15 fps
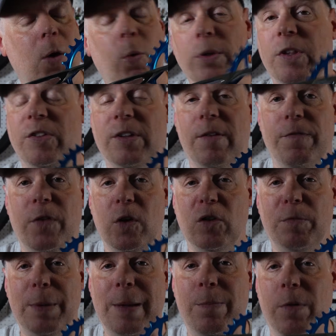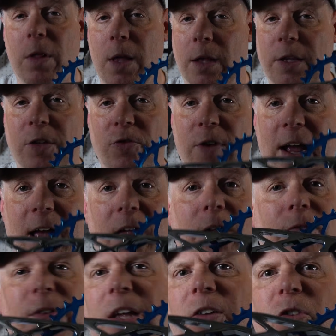Would this confuse people on the
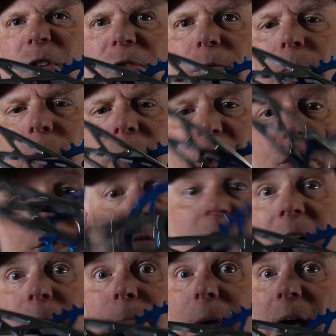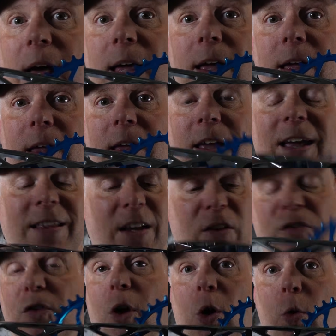trail if you're riding by and they
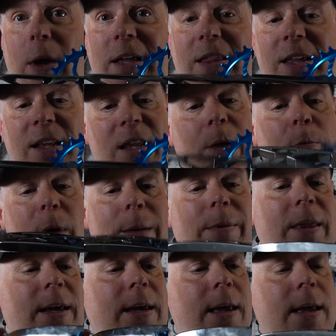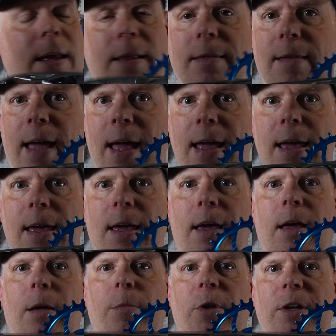just saw it quickly? They were probably like,
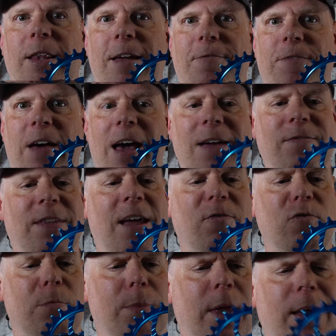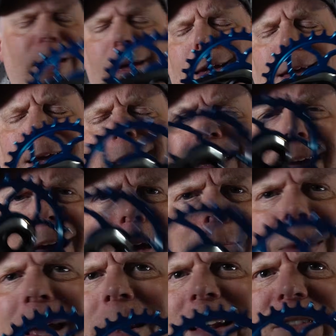damn, look at that 5Dev. And you'd be like, yeah,
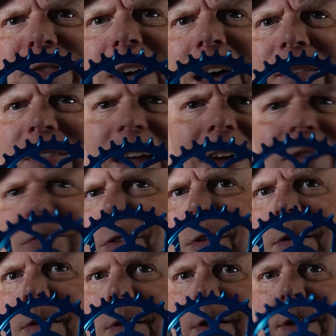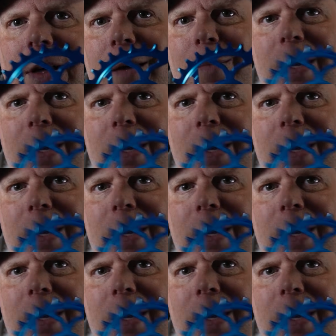man, that's 5Dev.